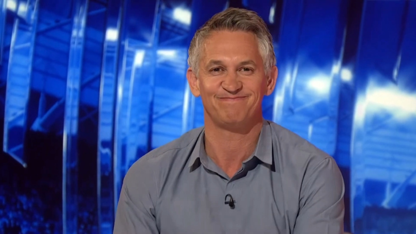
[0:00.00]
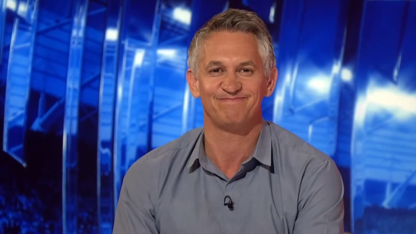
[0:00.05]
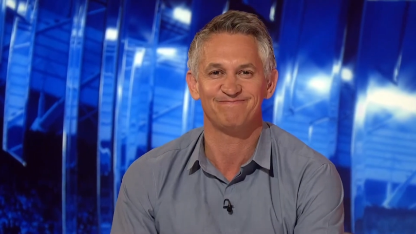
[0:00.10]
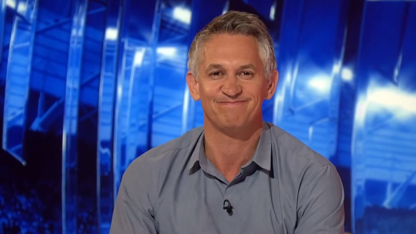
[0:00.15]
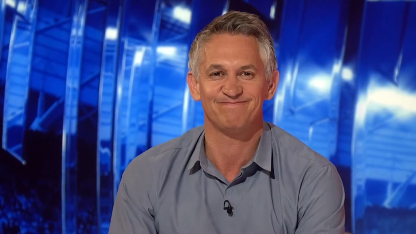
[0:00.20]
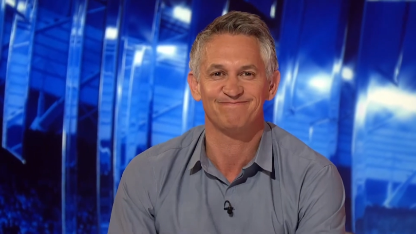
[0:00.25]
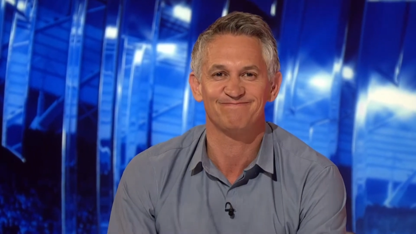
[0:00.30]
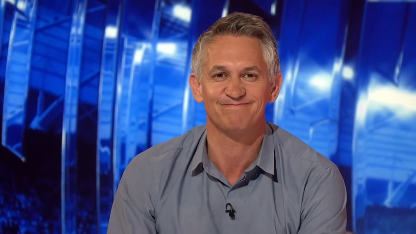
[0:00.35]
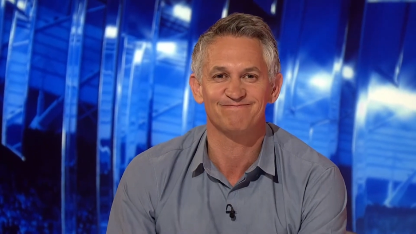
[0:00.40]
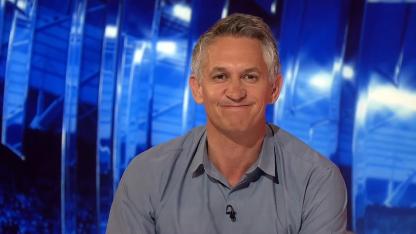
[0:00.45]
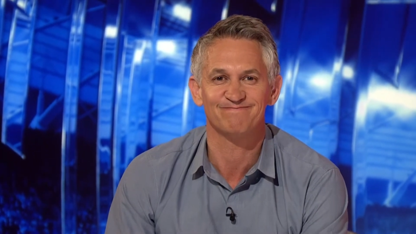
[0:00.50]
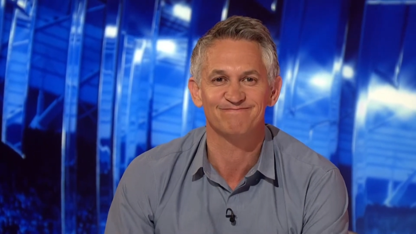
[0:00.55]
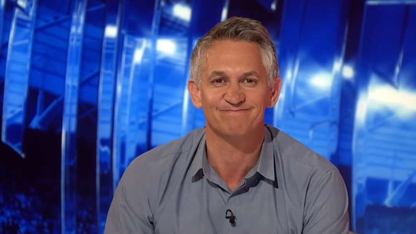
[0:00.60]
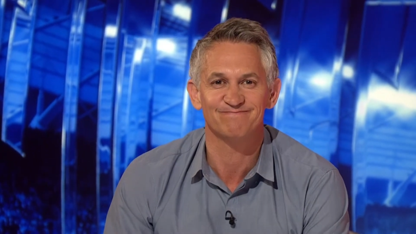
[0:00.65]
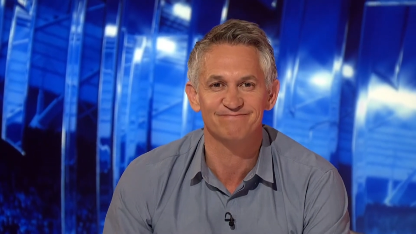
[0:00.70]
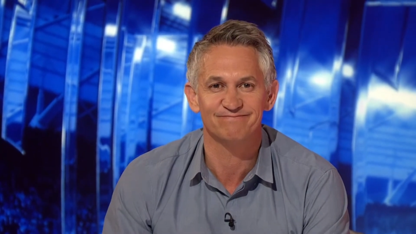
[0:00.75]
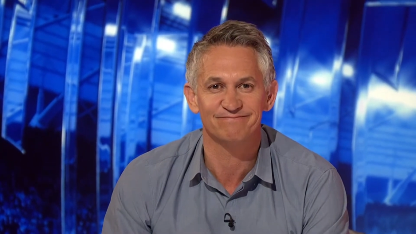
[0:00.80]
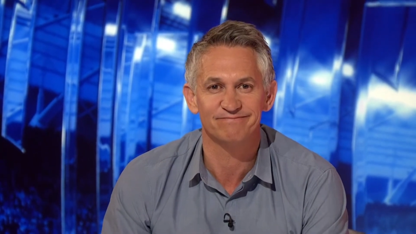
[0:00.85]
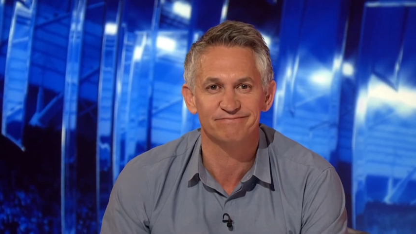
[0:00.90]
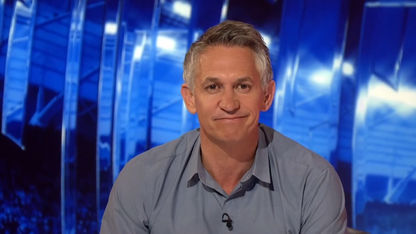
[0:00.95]

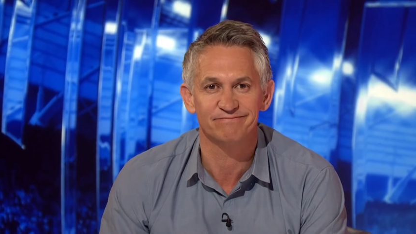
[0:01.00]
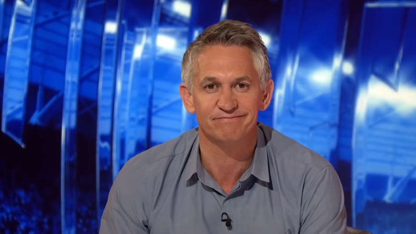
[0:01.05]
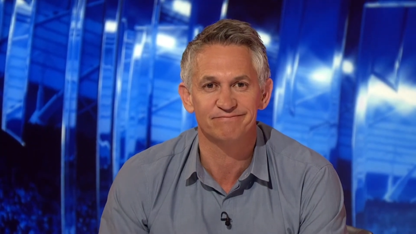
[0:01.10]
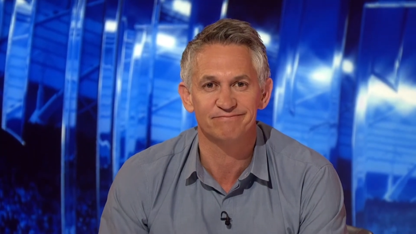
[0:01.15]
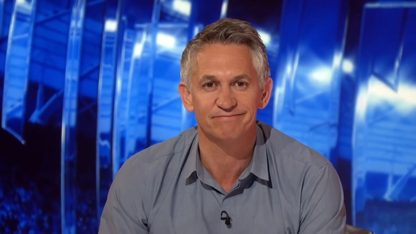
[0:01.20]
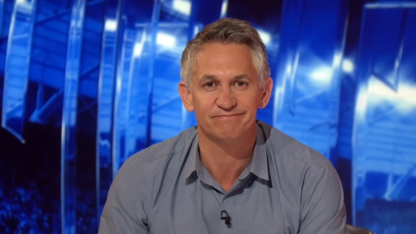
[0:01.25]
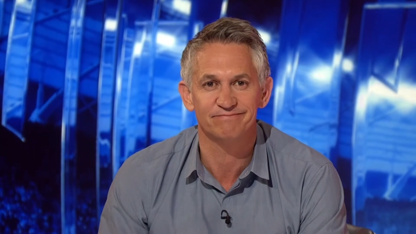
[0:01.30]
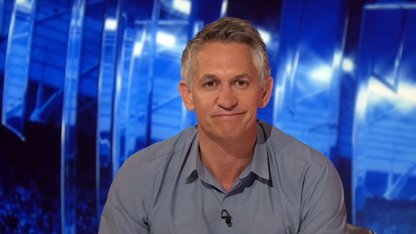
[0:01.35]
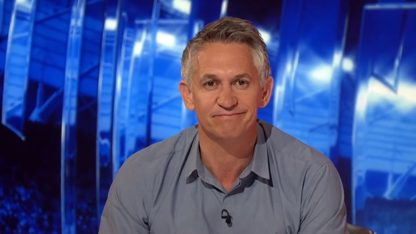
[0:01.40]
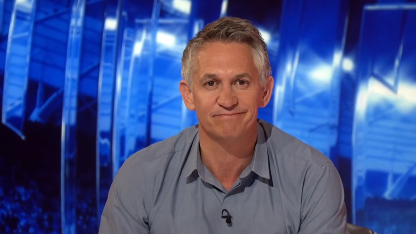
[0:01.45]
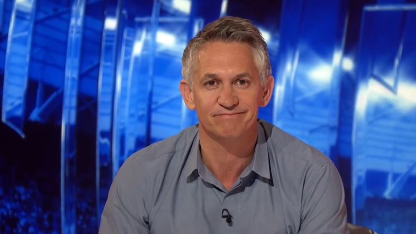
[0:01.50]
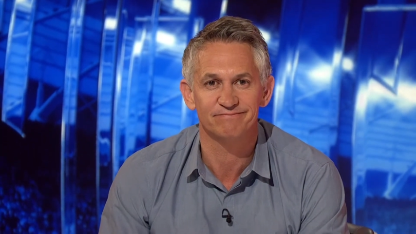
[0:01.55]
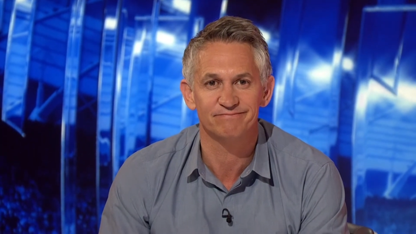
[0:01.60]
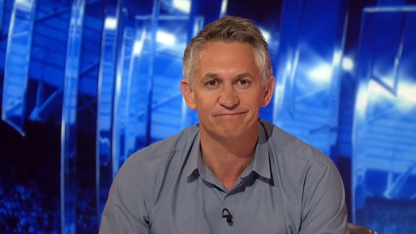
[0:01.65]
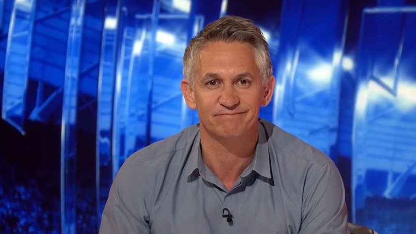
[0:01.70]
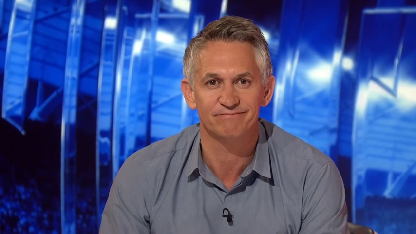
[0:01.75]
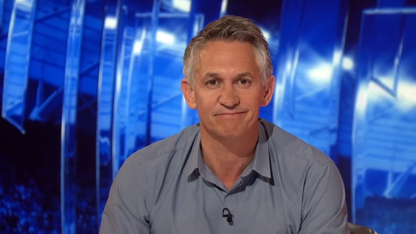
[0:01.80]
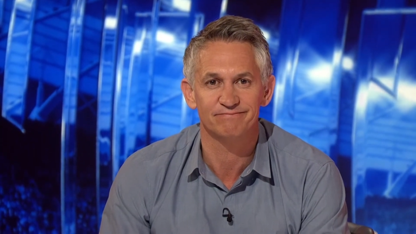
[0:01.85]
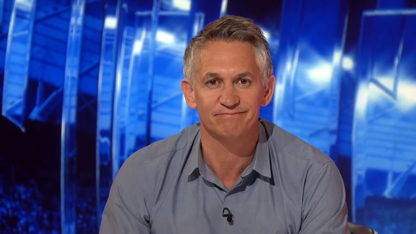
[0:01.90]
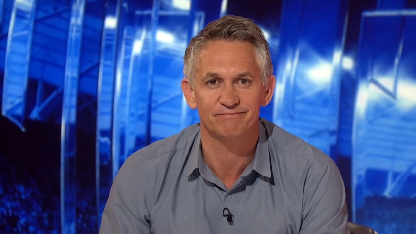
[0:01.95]

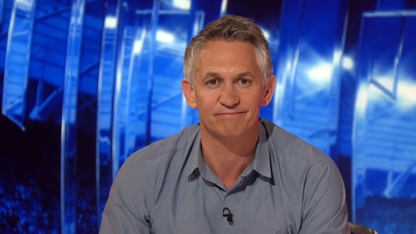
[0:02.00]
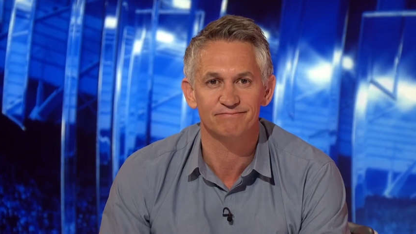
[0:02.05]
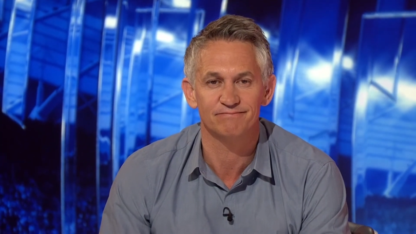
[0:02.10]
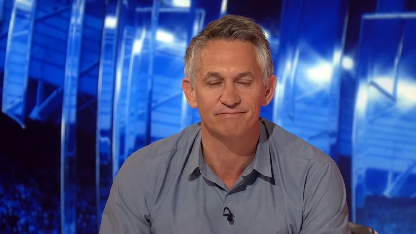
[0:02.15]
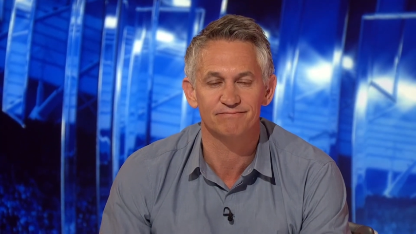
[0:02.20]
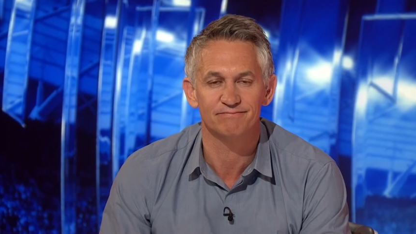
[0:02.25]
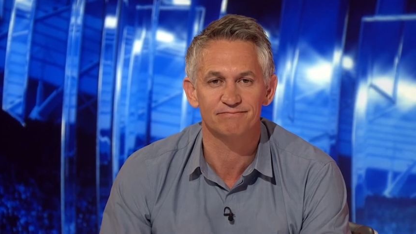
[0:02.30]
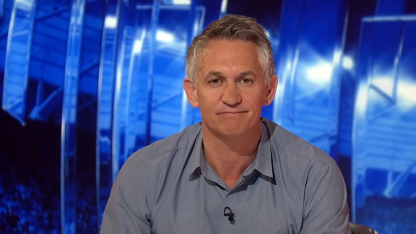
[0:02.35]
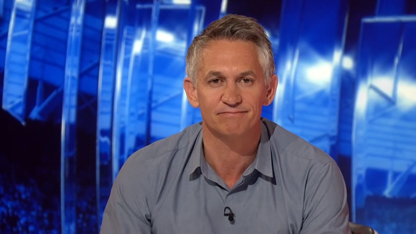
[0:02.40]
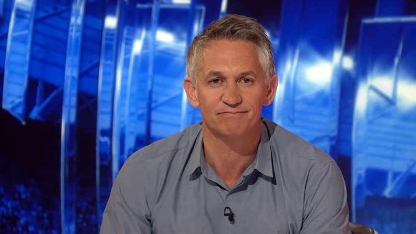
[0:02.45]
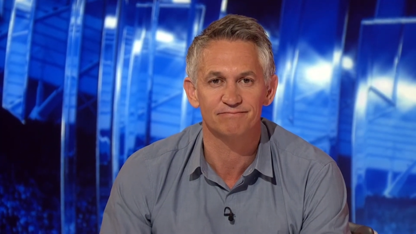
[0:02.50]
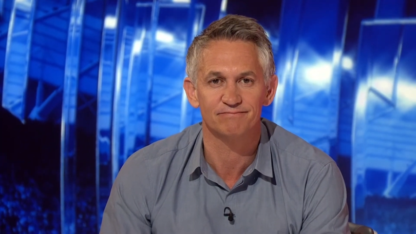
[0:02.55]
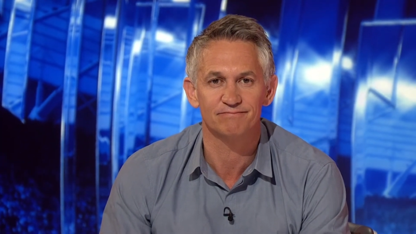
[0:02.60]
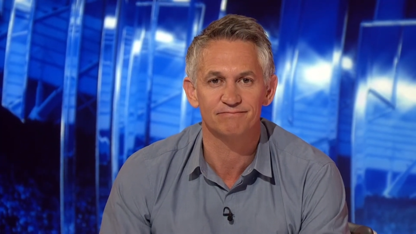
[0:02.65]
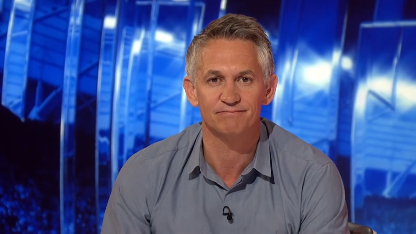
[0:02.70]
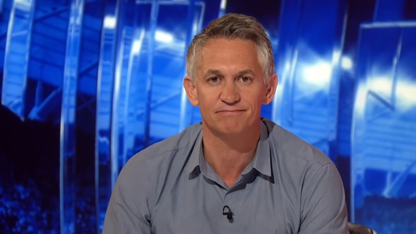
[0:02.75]
Nothing is said.